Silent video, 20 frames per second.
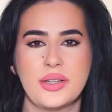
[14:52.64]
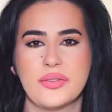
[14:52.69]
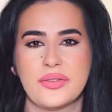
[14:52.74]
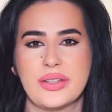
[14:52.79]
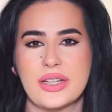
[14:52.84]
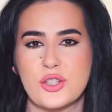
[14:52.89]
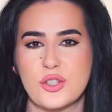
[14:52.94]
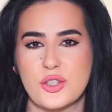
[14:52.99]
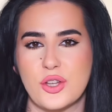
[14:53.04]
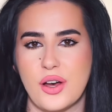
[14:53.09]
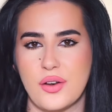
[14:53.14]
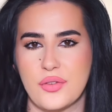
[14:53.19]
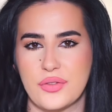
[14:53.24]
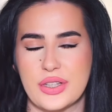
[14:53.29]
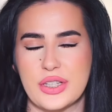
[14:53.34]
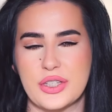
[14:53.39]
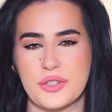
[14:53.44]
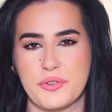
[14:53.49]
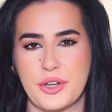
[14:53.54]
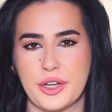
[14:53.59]
of the
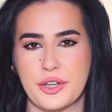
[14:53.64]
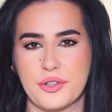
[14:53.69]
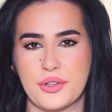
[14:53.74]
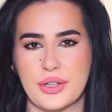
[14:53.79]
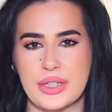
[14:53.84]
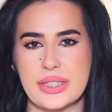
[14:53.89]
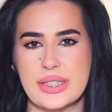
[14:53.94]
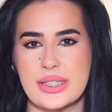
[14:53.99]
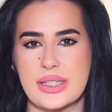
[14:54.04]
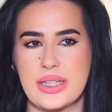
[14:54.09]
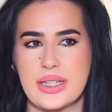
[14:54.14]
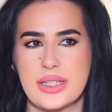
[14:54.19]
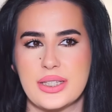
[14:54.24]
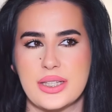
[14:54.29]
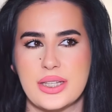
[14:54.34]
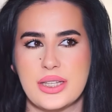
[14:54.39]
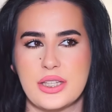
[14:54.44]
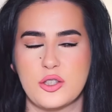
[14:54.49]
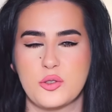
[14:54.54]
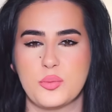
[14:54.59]
softest fragrances
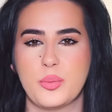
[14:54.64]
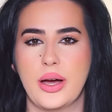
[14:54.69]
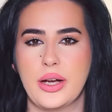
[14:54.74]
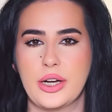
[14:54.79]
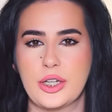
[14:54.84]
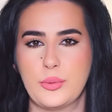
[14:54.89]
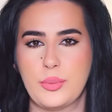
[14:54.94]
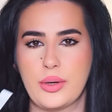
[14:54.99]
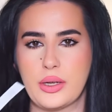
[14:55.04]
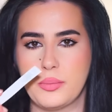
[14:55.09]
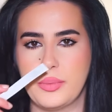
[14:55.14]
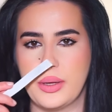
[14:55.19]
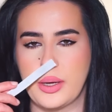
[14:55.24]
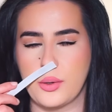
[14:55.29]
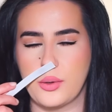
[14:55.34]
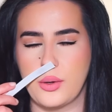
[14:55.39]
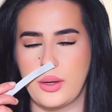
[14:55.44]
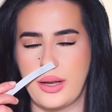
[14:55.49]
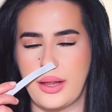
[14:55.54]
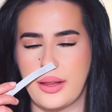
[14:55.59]
inspired by
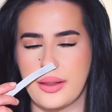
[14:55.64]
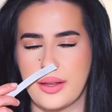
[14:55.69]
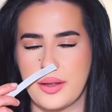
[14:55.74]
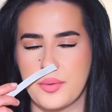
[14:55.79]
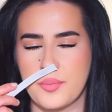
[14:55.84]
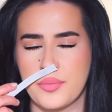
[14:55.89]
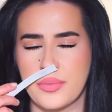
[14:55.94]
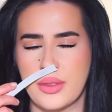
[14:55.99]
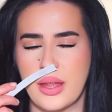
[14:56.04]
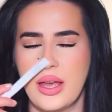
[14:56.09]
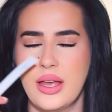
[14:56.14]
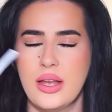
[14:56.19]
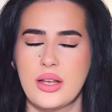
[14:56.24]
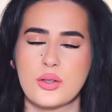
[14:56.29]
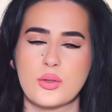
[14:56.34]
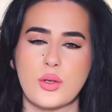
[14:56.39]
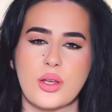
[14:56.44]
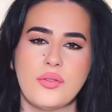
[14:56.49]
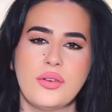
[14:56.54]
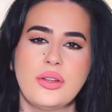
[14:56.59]
Bianco Latte.
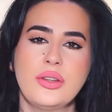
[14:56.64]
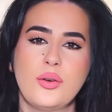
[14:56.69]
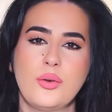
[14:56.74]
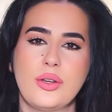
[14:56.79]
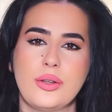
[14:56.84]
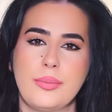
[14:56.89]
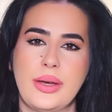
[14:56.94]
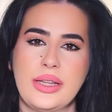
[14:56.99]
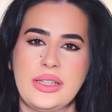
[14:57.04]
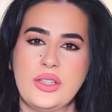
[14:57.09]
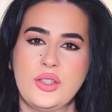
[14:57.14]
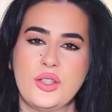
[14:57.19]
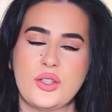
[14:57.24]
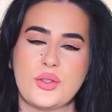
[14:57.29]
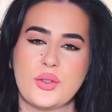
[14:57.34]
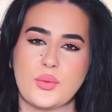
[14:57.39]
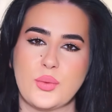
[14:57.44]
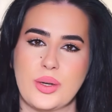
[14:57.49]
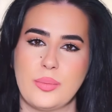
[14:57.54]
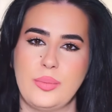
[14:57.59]
So even though it manages
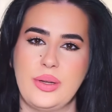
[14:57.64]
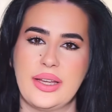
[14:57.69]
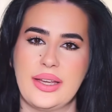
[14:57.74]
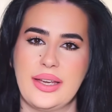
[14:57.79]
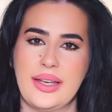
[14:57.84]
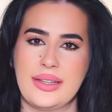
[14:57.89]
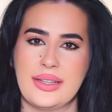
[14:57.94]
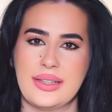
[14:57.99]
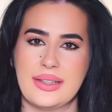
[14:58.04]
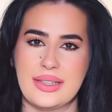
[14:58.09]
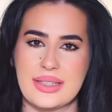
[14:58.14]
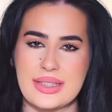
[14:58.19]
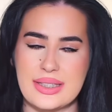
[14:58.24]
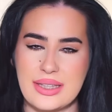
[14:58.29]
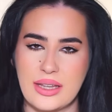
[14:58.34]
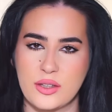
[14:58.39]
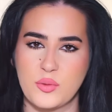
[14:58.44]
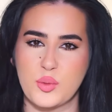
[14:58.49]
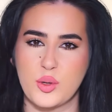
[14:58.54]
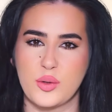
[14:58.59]
to replicate the
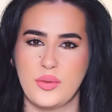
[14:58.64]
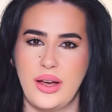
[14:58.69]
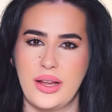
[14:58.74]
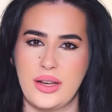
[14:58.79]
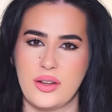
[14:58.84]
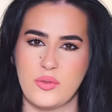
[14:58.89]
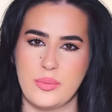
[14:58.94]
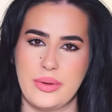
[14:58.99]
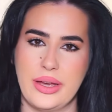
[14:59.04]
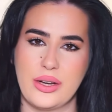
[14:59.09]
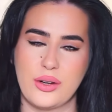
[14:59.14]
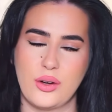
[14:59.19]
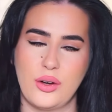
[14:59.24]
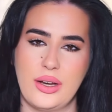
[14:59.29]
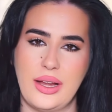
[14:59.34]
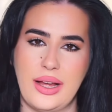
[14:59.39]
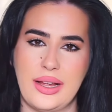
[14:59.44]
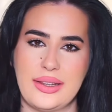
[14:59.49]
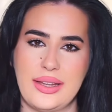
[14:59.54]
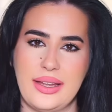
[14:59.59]
scent profile of Bianco
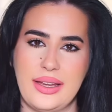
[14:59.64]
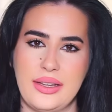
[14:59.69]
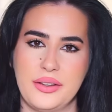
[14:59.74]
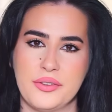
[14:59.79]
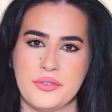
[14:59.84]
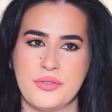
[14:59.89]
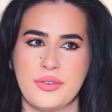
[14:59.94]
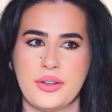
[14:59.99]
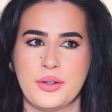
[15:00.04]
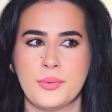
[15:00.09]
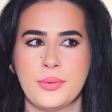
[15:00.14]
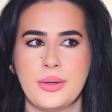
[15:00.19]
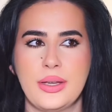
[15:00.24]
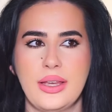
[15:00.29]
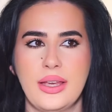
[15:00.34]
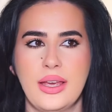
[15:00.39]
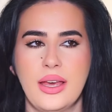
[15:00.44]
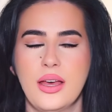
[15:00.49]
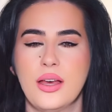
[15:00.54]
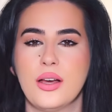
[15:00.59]
Latte in a
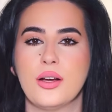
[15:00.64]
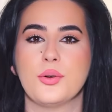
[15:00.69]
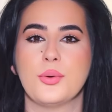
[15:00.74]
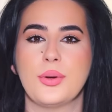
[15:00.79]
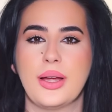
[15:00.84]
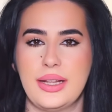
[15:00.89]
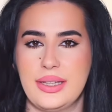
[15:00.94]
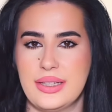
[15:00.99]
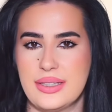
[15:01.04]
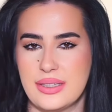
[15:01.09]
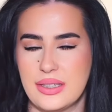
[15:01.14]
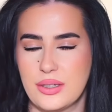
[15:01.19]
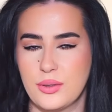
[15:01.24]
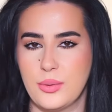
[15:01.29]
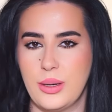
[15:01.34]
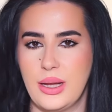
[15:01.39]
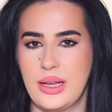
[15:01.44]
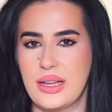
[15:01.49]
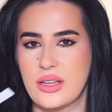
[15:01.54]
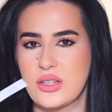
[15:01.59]
very realistic
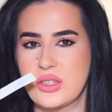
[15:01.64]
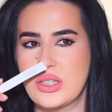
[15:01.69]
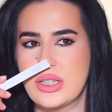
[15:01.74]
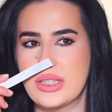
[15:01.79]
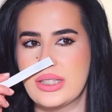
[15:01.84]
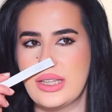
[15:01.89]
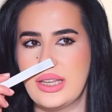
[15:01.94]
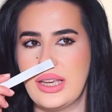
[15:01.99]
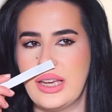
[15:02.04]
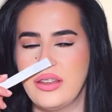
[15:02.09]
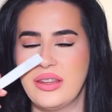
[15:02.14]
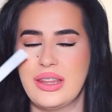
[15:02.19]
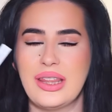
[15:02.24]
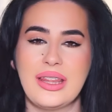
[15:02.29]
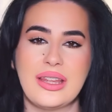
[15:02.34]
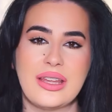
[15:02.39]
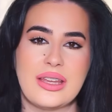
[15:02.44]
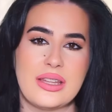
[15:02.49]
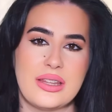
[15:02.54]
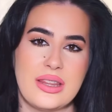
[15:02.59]
way, let's just say, I
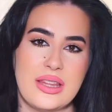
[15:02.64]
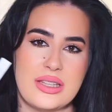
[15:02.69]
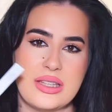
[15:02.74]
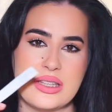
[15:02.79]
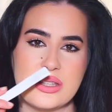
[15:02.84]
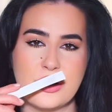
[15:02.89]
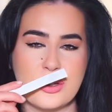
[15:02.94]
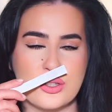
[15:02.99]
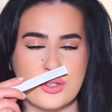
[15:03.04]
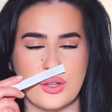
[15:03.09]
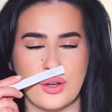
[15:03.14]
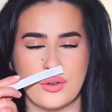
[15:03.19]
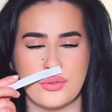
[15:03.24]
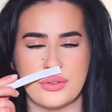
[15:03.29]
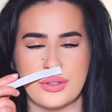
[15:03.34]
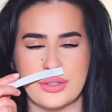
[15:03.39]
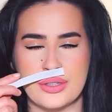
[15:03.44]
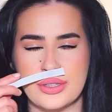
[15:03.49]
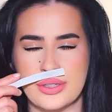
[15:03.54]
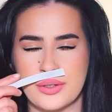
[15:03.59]
think this is the
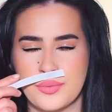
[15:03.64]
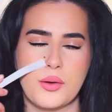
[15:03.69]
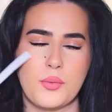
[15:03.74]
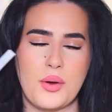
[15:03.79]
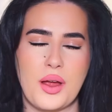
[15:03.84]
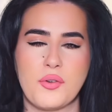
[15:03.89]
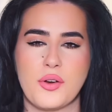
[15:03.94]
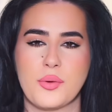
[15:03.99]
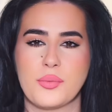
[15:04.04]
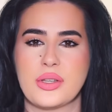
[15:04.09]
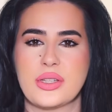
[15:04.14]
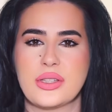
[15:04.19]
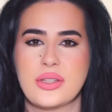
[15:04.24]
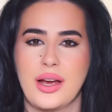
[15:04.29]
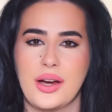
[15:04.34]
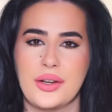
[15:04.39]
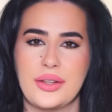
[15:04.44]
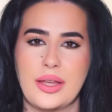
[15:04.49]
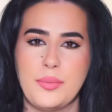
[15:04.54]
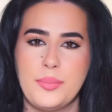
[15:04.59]
softest. Right from the
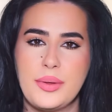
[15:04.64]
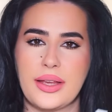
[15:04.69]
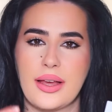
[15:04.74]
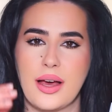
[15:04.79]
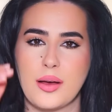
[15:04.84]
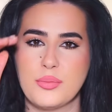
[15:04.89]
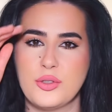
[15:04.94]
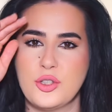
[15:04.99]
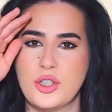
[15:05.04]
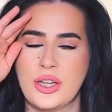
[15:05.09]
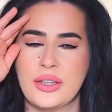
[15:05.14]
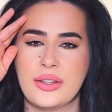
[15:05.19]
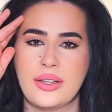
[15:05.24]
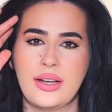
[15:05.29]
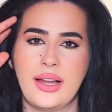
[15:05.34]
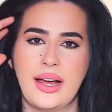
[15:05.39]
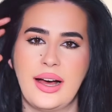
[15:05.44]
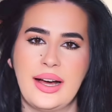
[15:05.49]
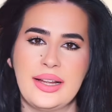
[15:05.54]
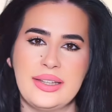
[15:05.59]
start, I pick up
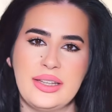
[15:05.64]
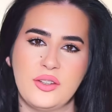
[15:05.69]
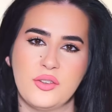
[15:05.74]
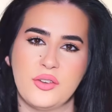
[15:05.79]
gentle honeyed